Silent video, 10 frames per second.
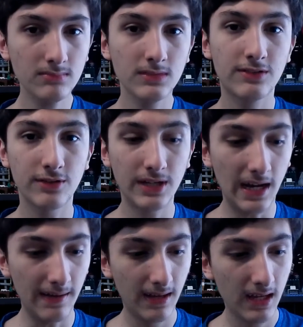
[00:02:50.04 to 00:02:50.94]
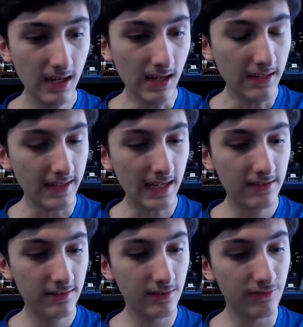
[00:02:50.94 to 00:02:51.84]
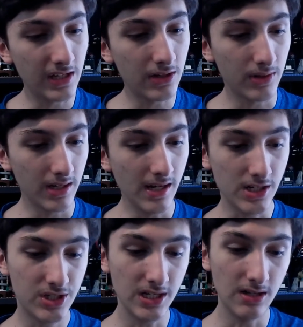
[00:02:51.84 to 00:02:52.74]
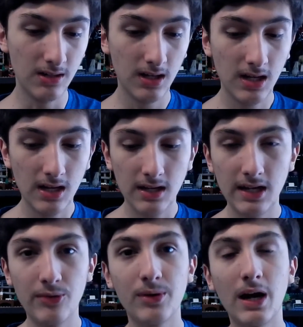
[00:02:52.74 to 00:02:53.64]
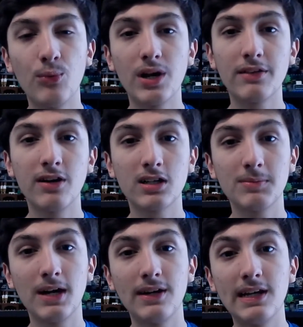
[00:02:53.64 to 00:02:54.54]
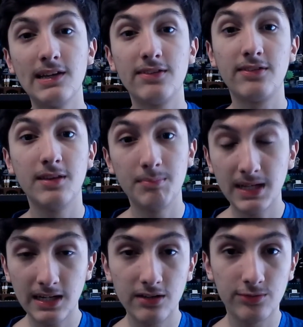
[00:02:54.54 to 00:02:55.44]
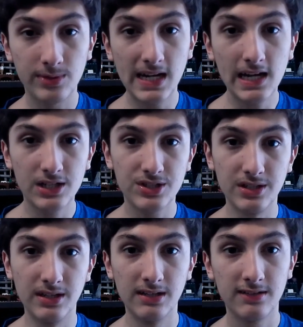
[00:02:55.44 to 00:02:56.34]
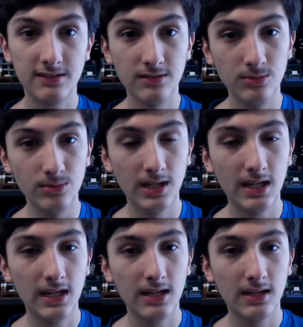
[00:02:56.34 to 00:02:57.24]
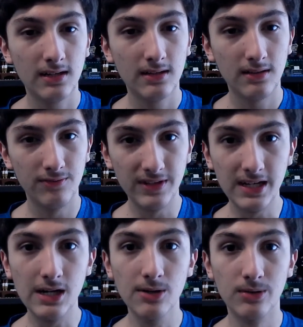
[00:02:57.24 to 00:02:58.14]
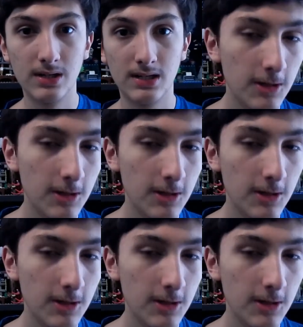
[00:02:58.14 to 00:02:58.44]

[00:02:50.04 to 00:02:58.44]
So yeah, that's the video in a nutshell. Now what I want to talk about is the media's reaction to the video.